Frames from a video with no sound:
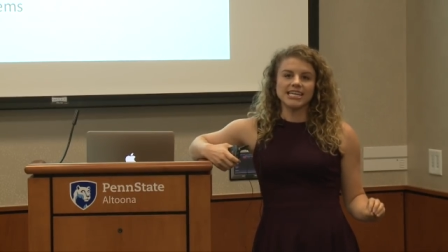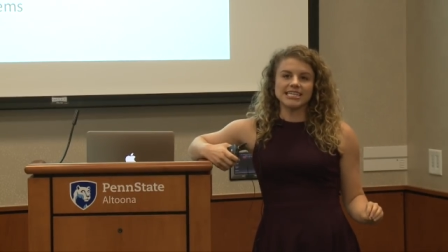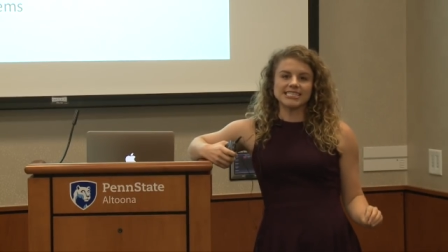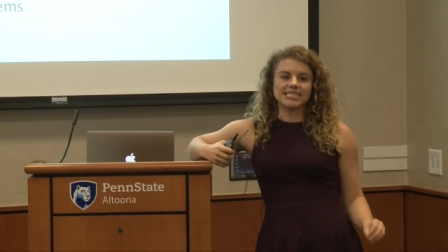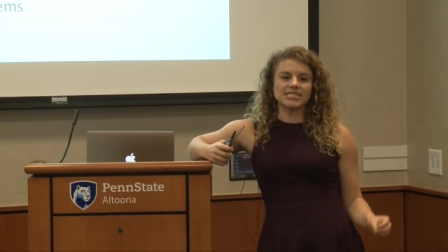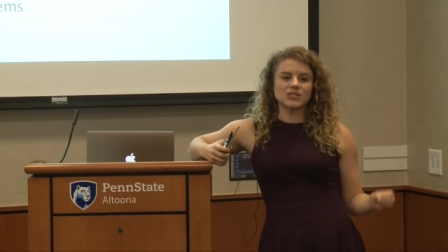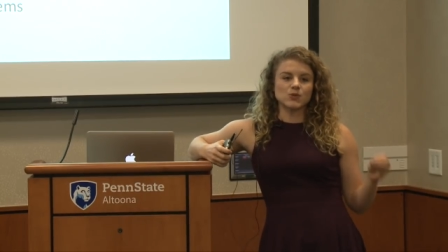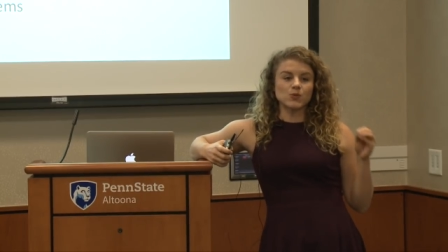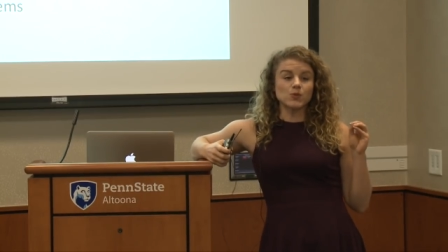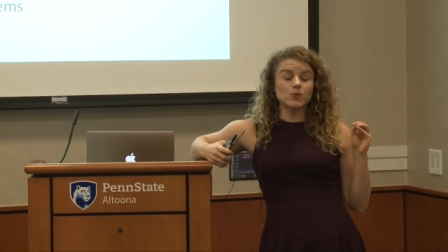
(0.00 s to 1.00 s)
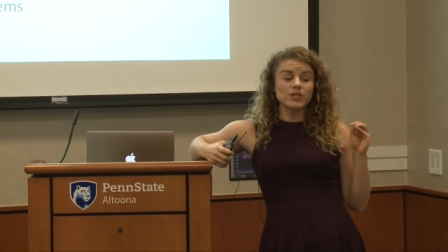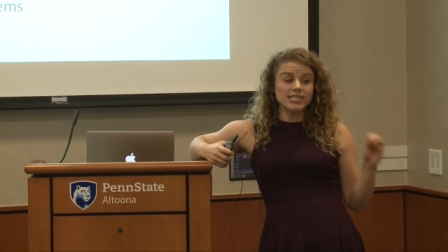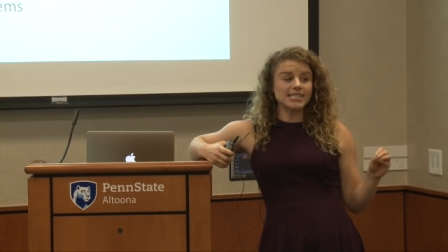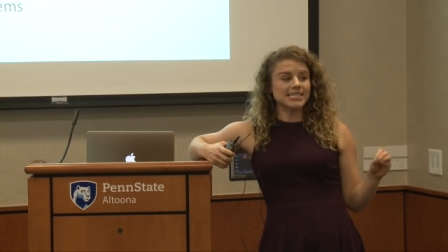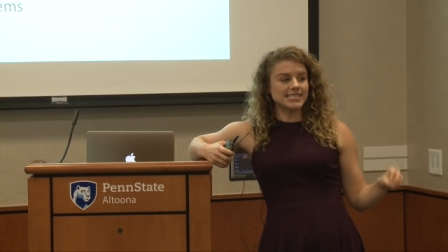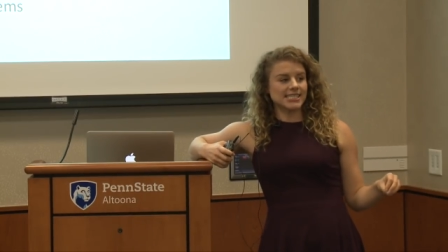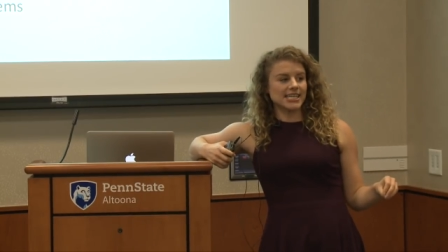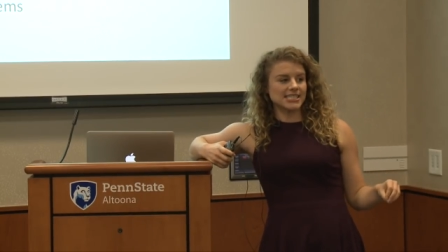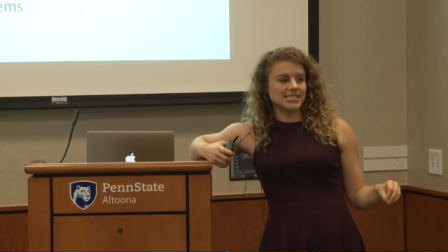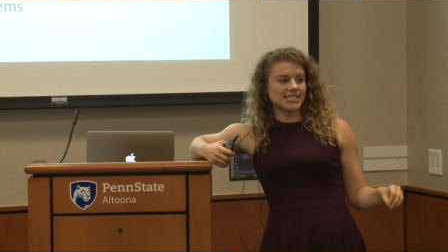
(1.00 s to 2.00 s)
it does this really
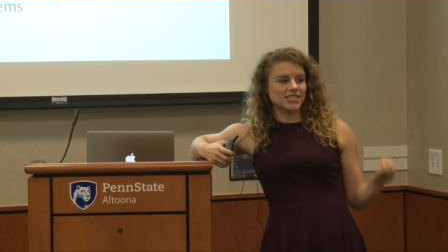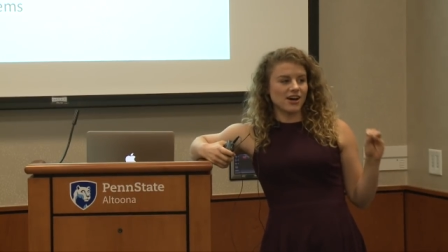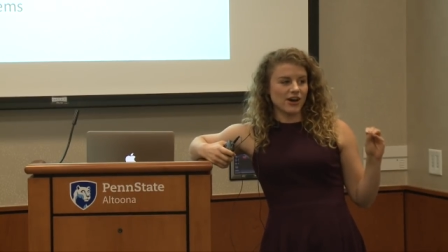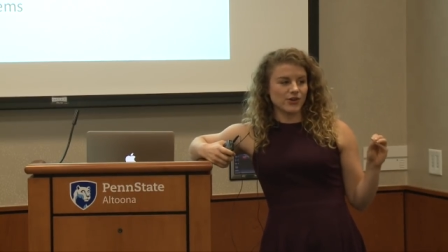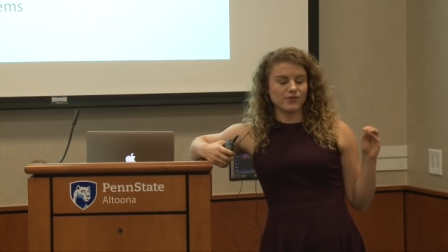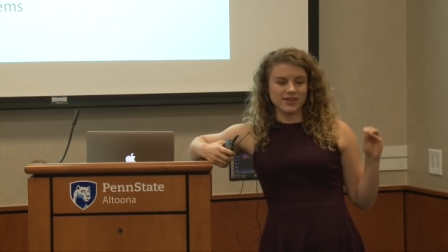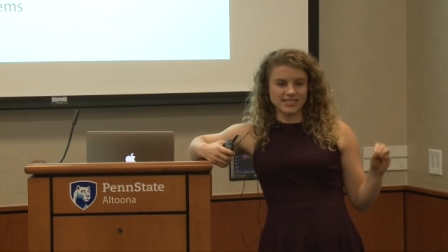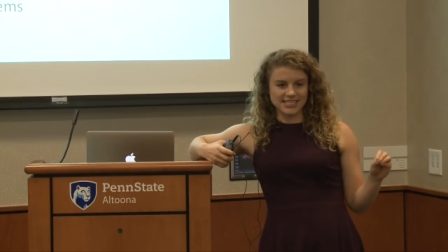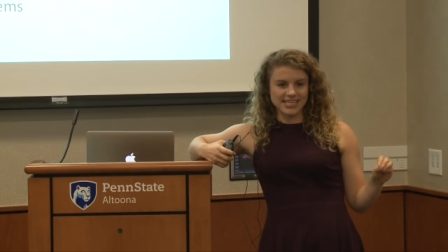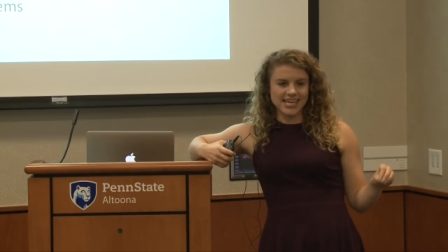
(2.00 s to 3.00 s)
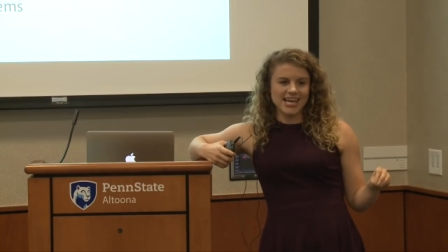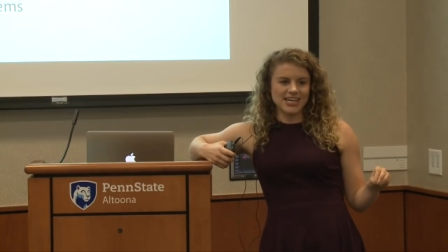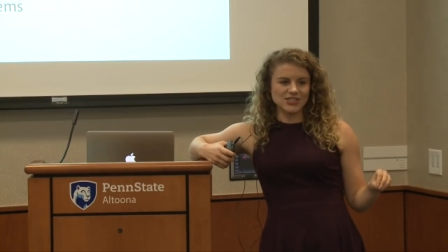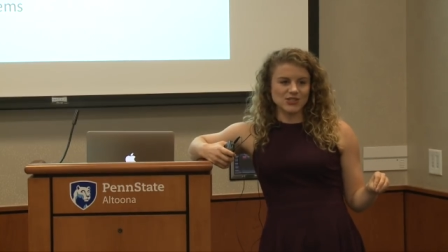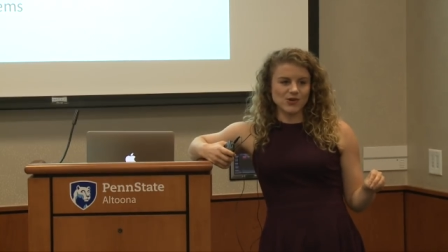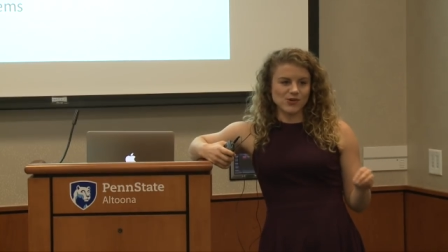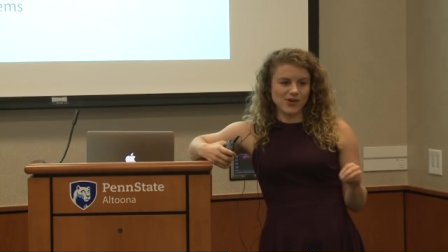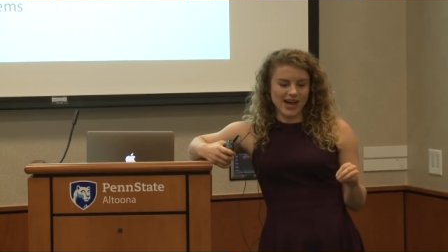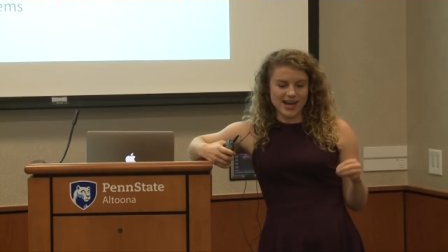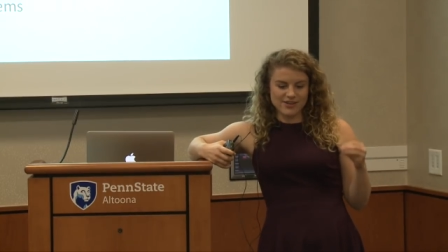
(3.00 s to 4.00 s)
intelligent autophagy, and so it will
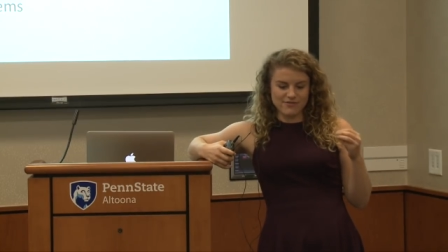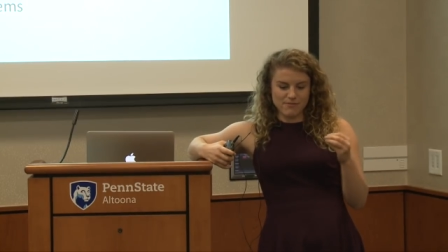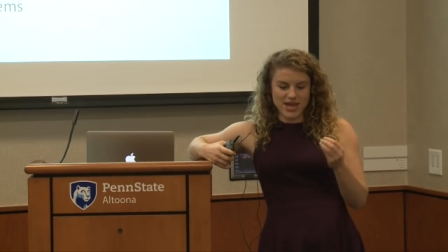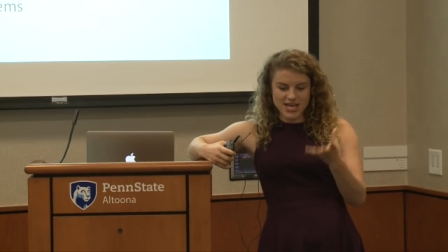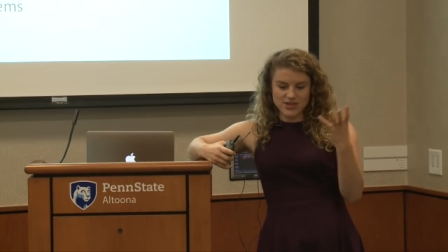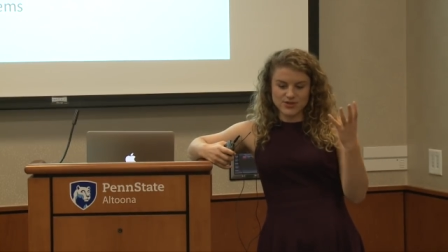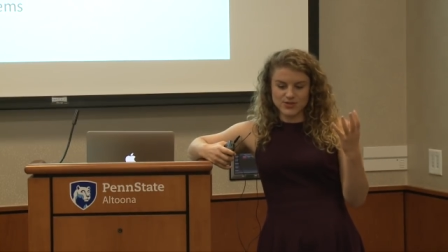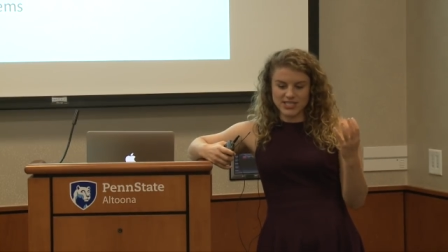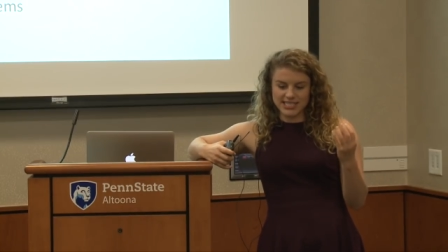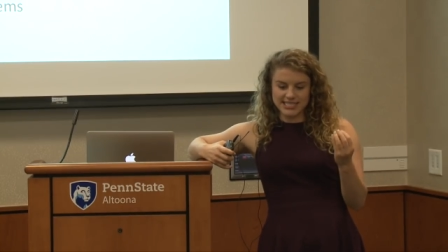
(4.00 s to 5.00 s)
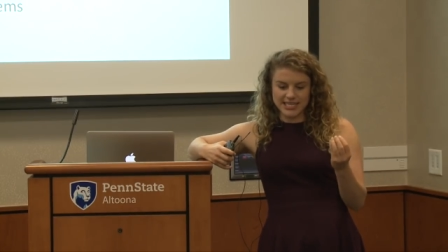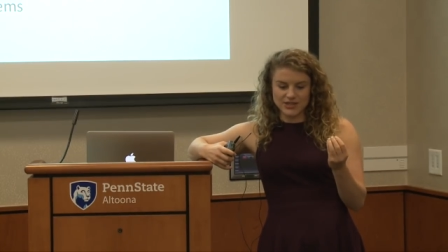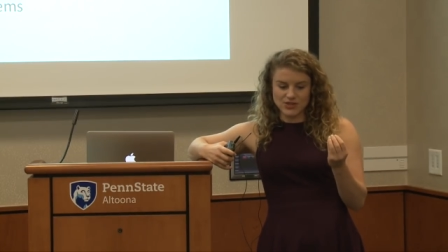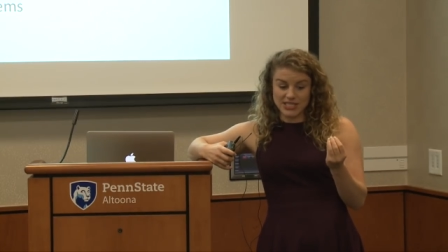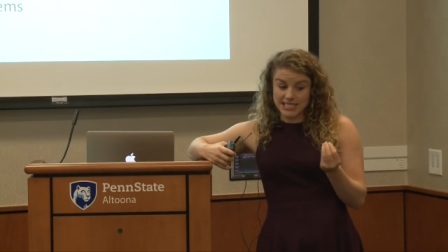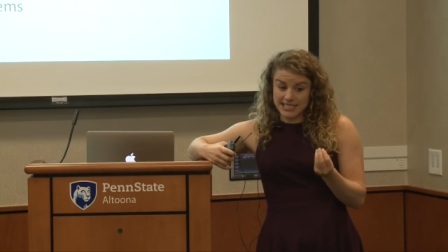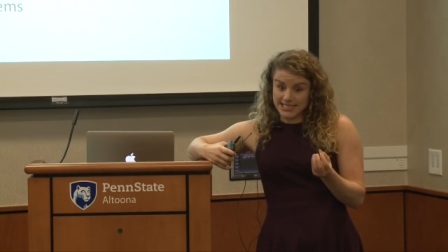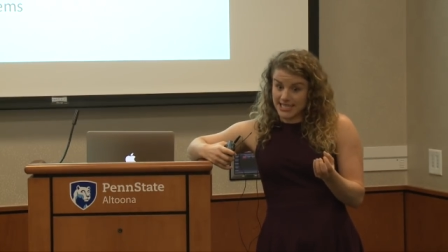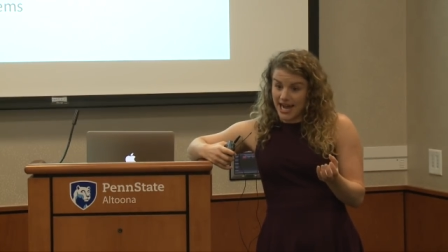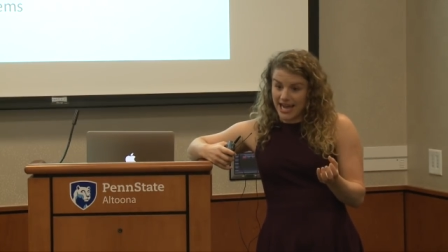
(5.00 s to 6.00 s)
kind of make those cells
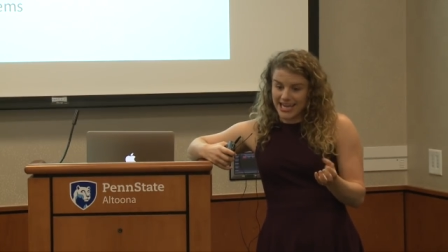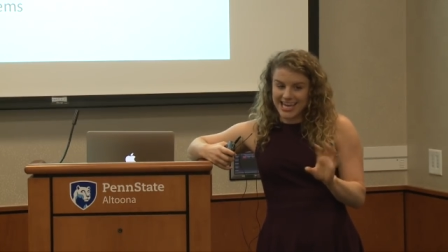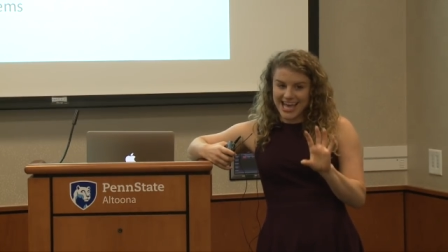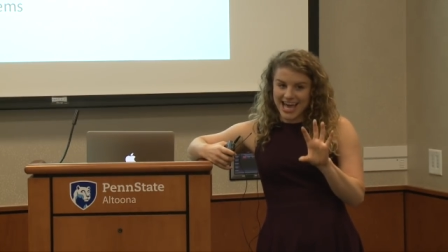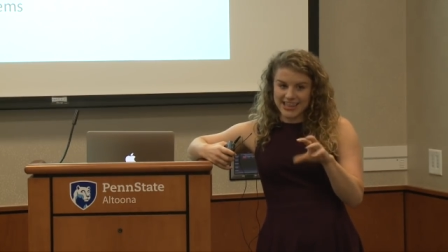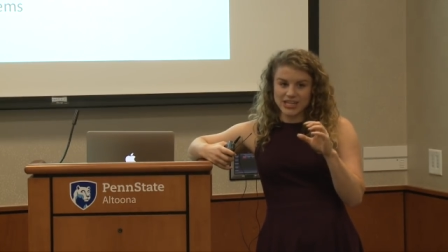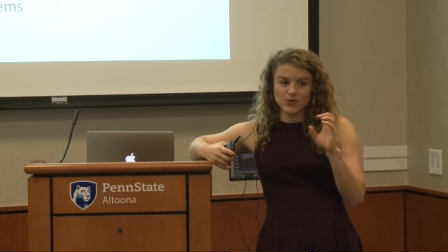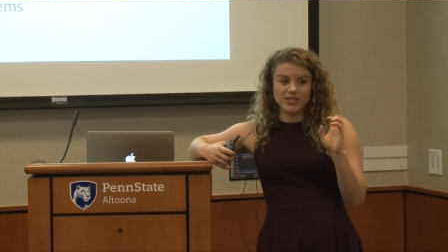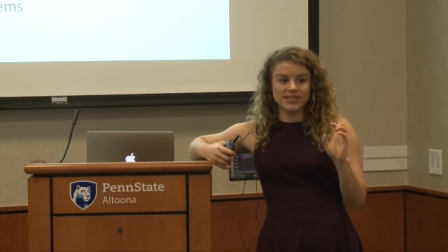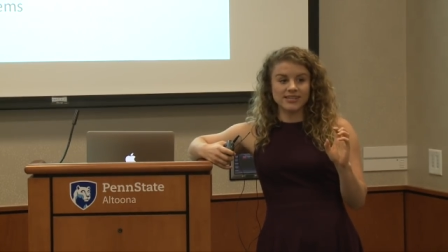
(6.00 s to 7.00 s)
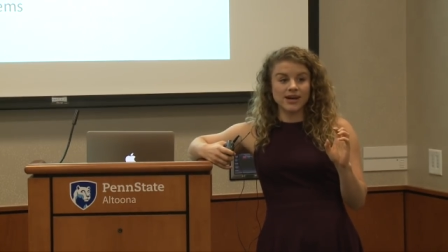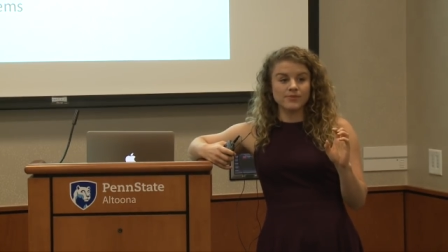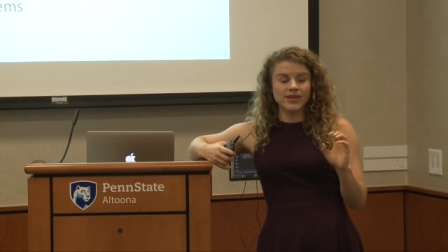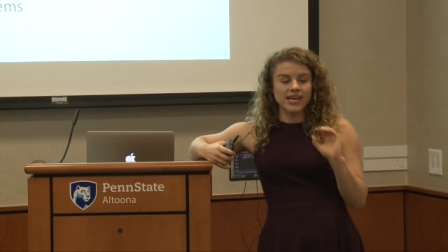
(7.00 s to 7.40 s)
die, and then it will eat it up,